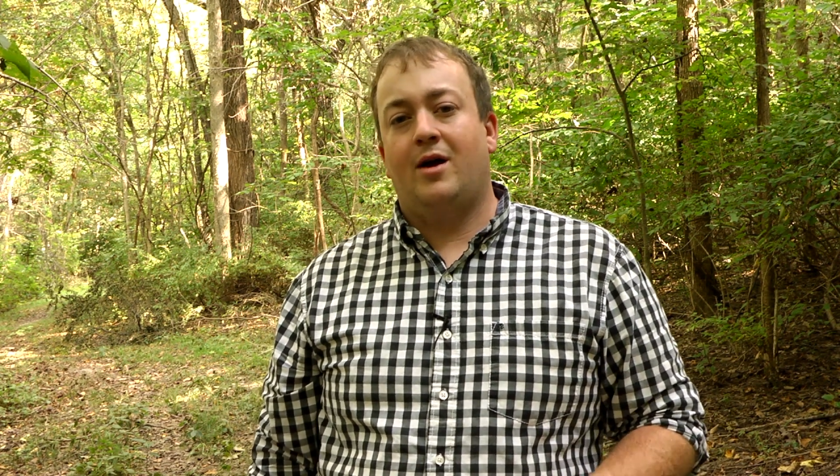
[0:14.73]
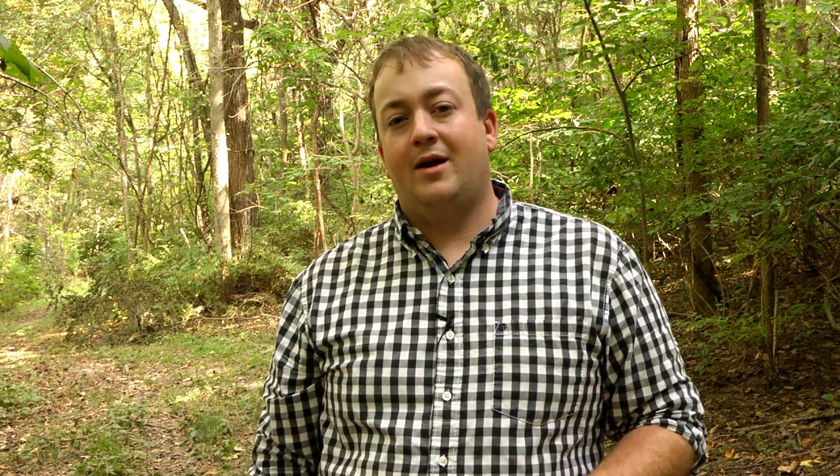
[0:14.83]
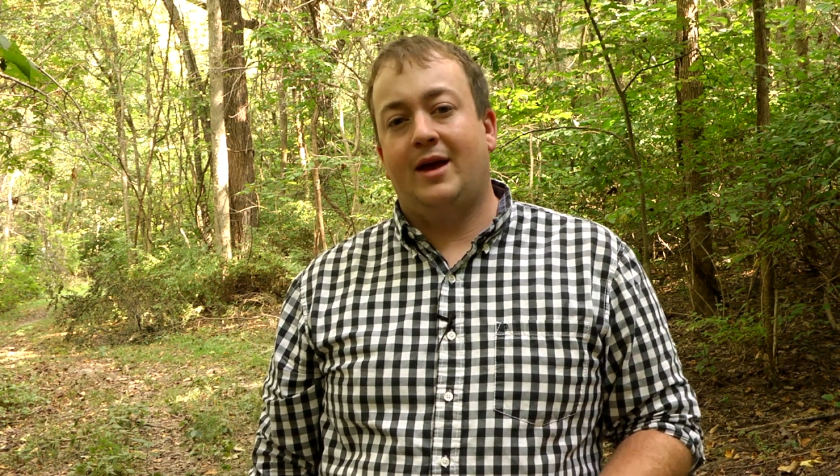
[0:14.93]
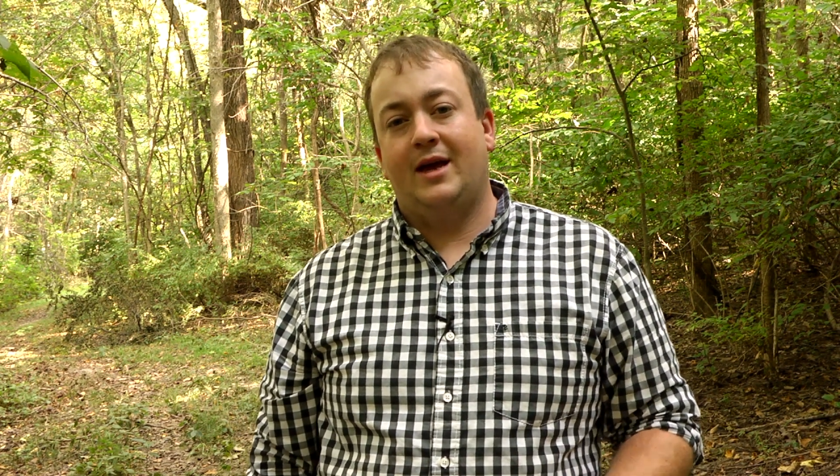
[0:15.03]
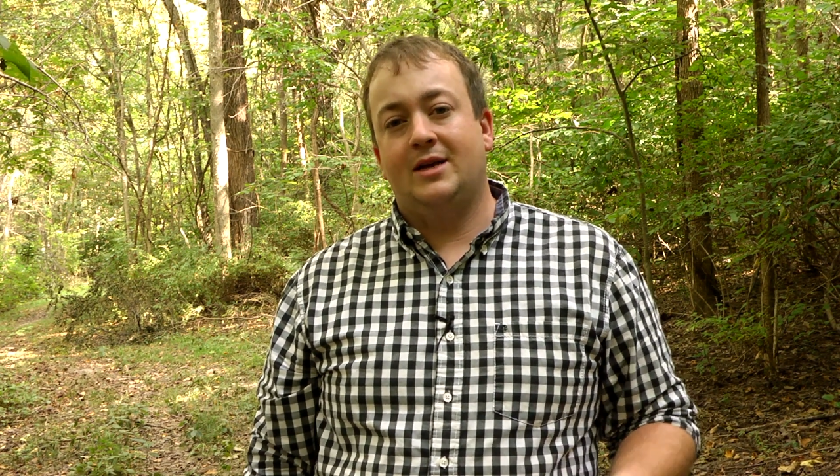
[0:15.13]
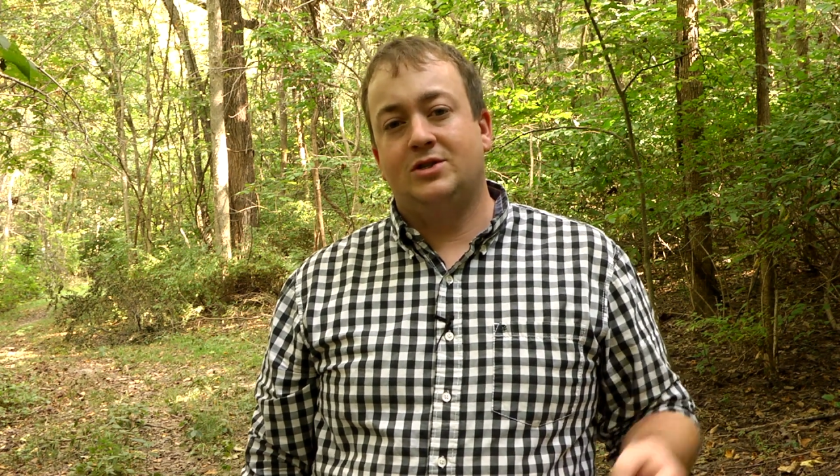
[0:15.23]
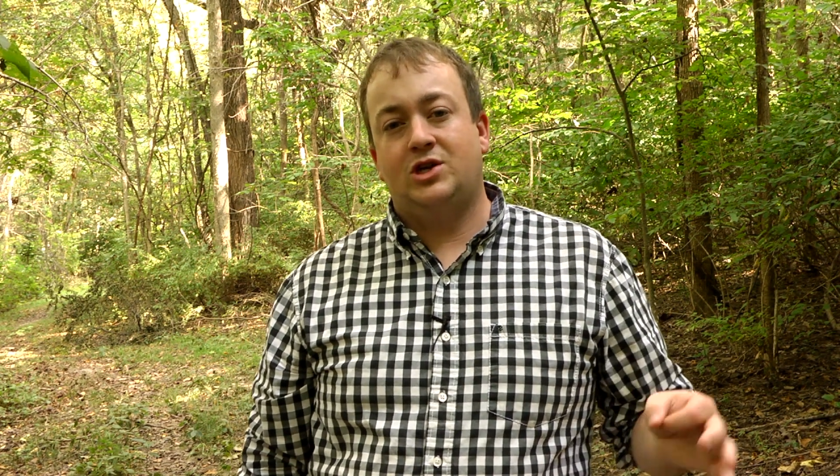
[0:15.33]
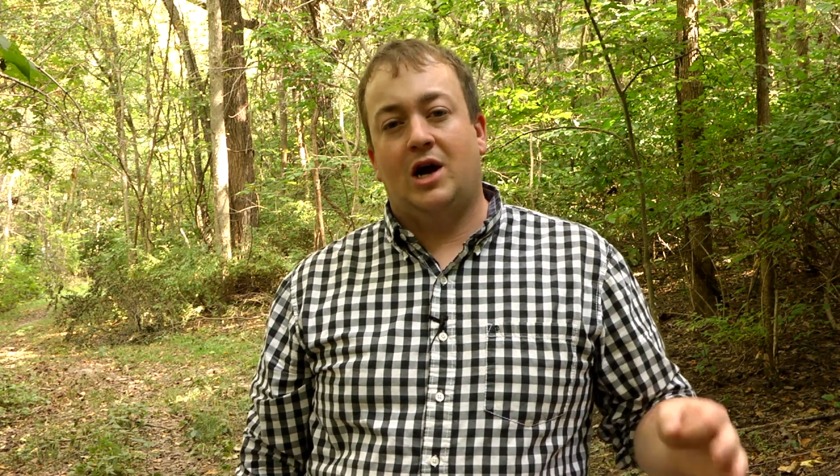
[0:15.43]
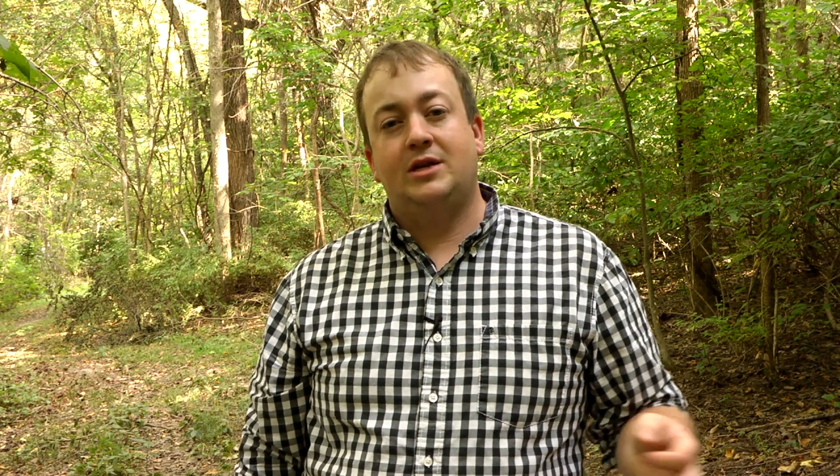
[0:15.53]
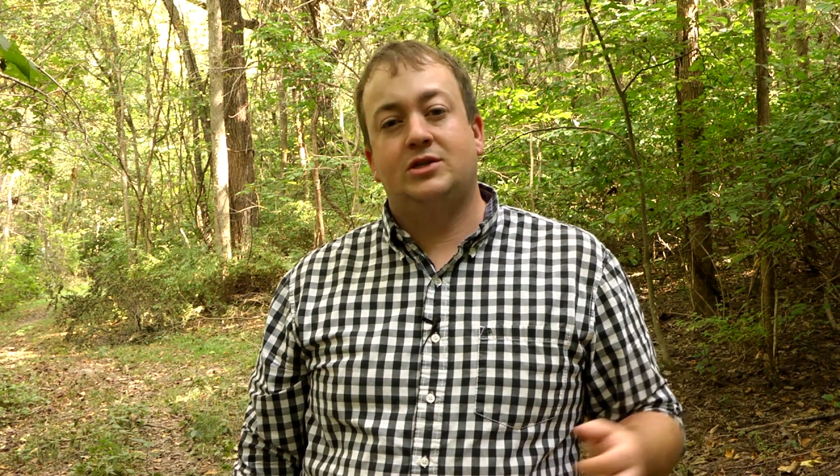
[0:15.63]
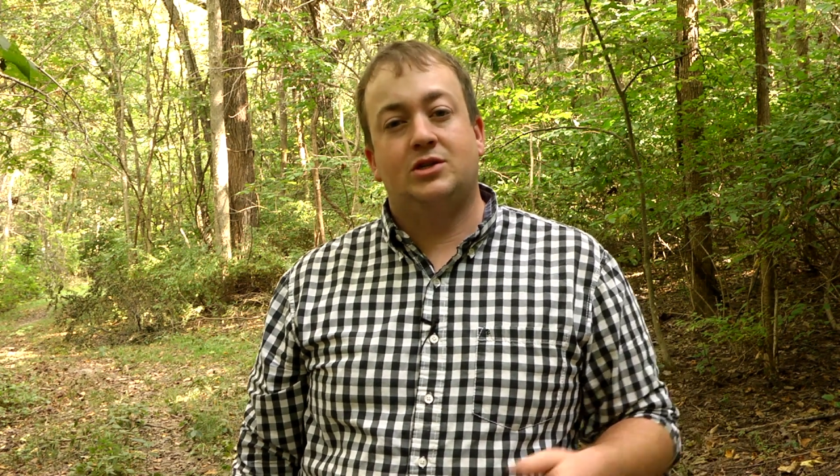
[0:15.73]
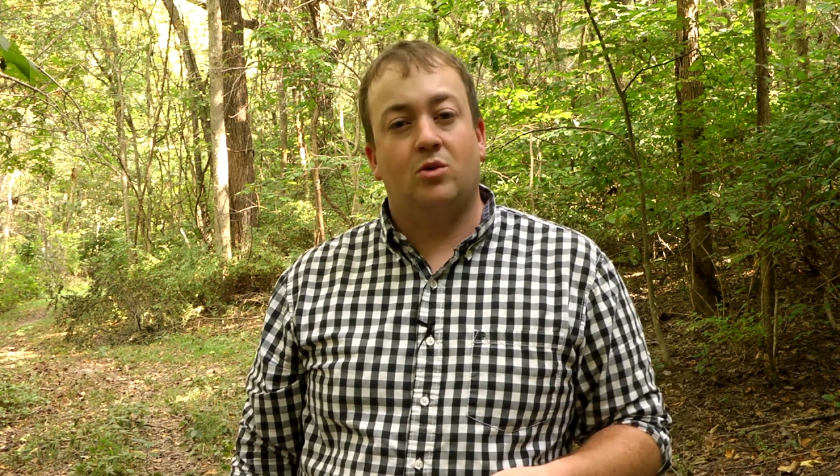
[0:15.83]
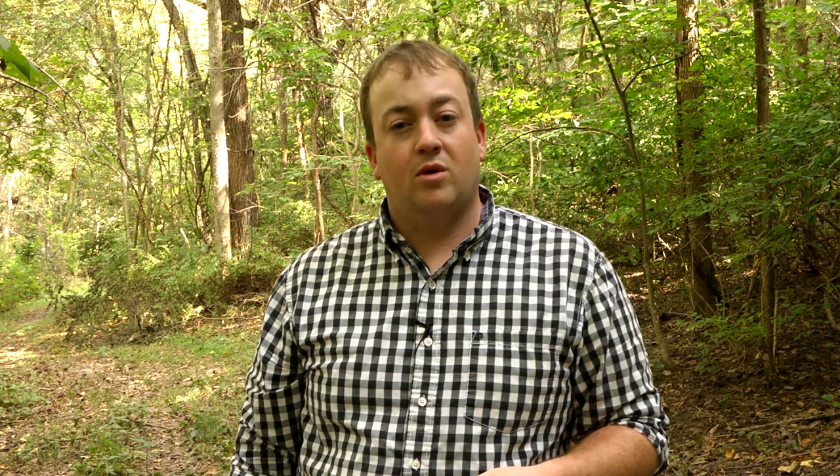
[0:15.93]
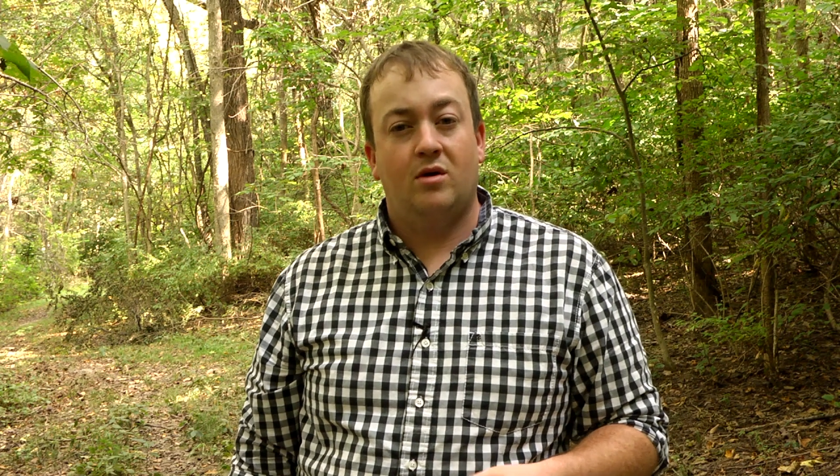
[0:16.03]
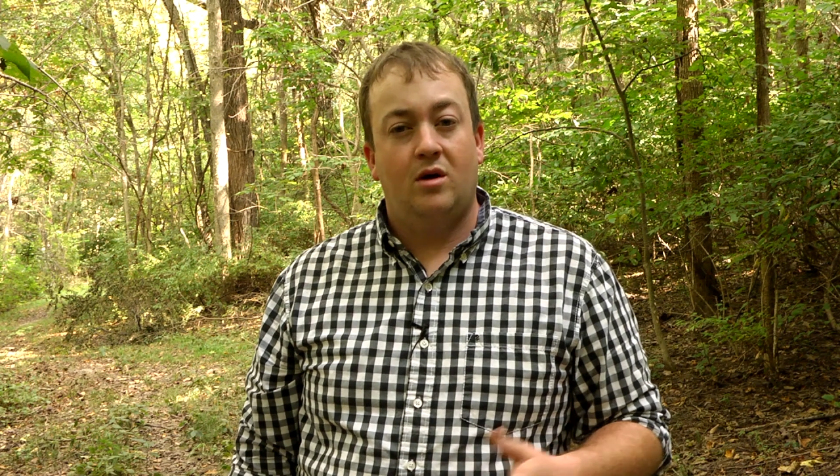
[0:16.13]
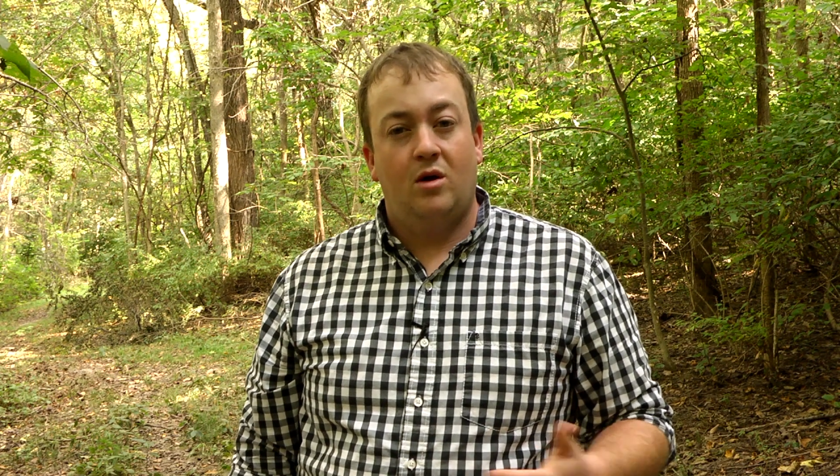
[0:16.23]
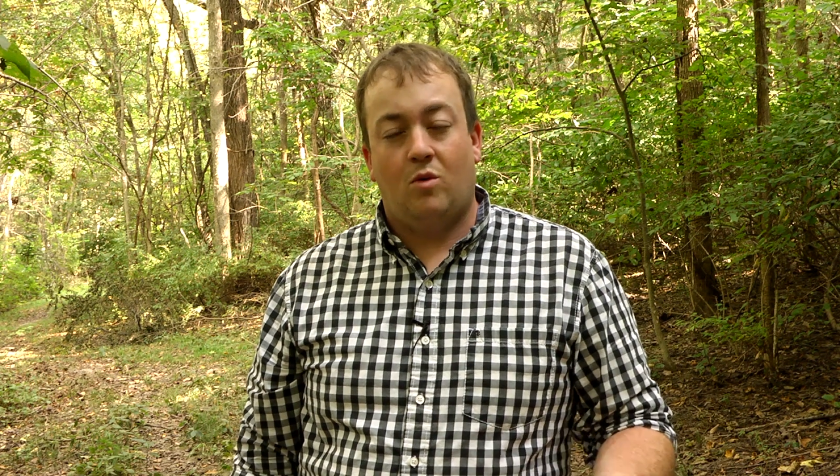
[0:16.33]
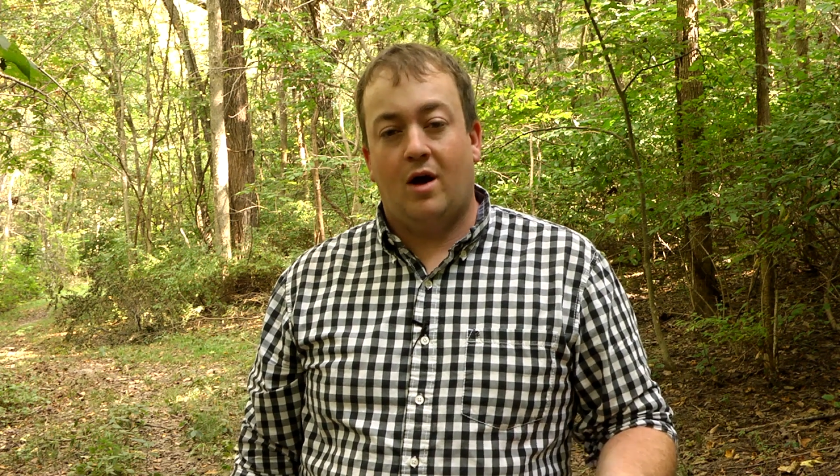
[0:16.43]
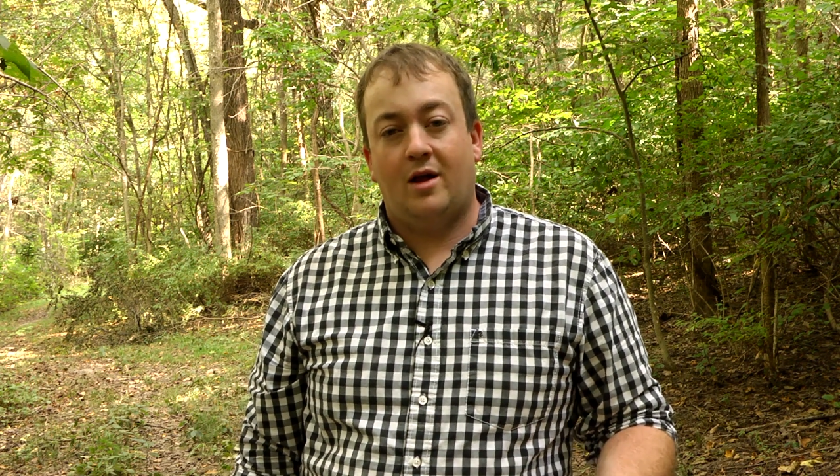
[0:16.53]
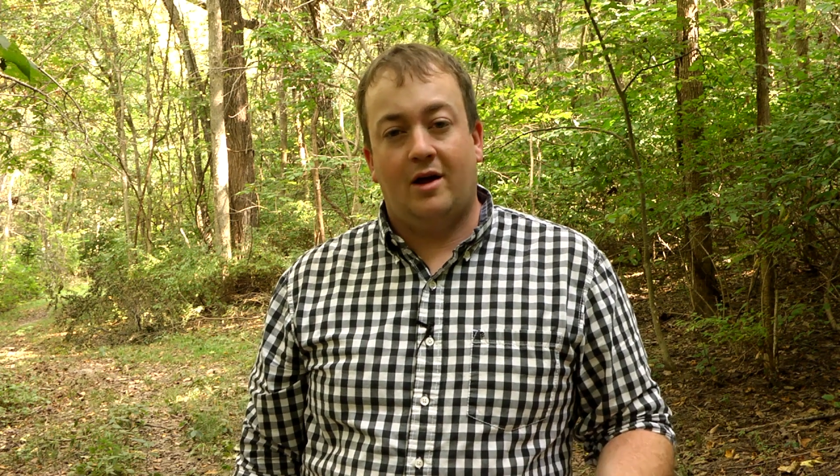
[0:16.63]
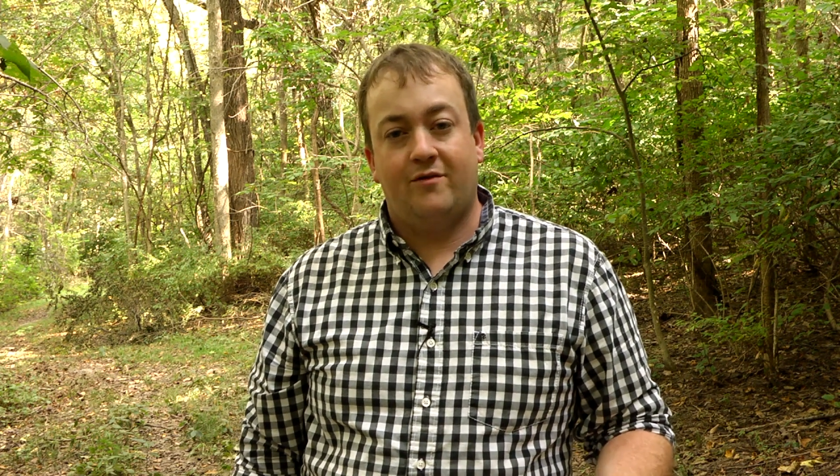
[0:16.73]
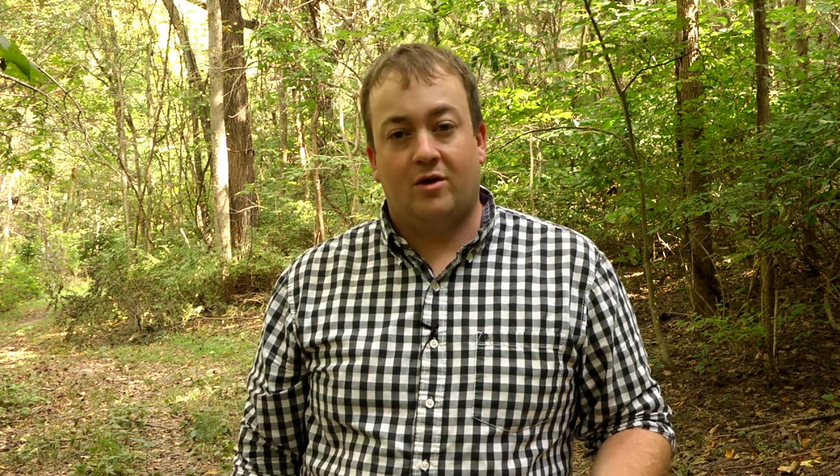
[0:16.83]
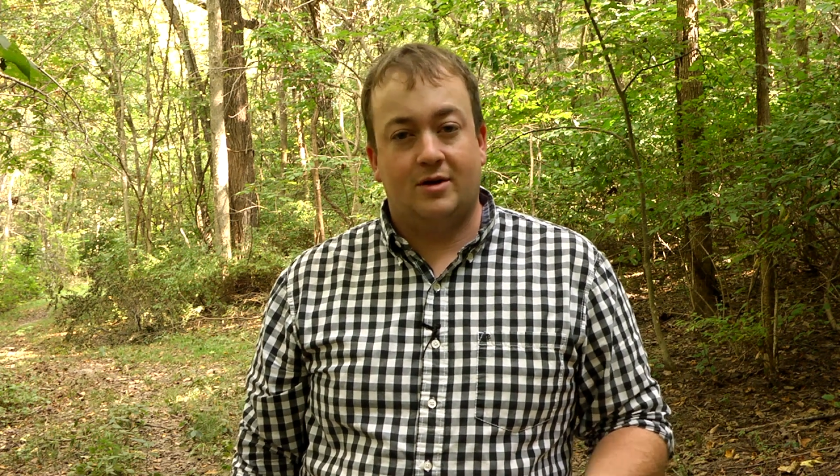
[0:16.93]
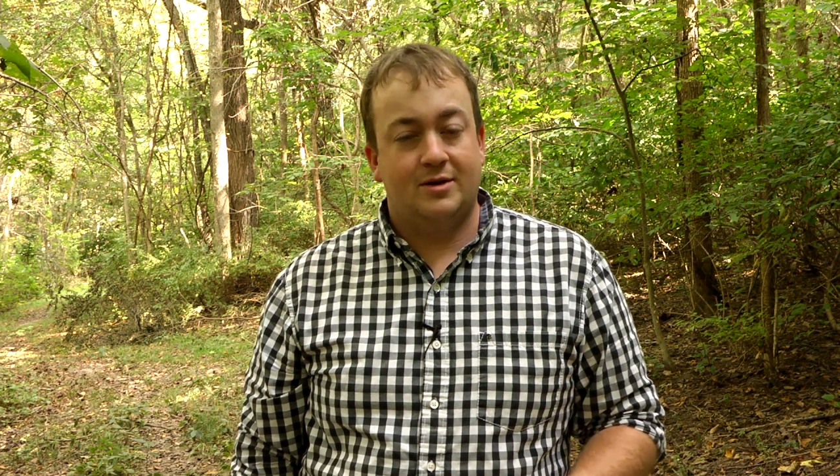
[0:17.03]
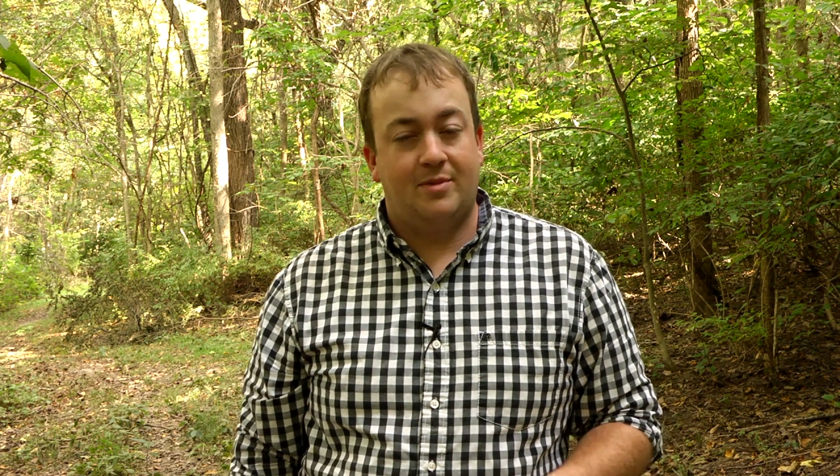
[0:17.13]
hunting is Johnny Stewart Wildlife Calls.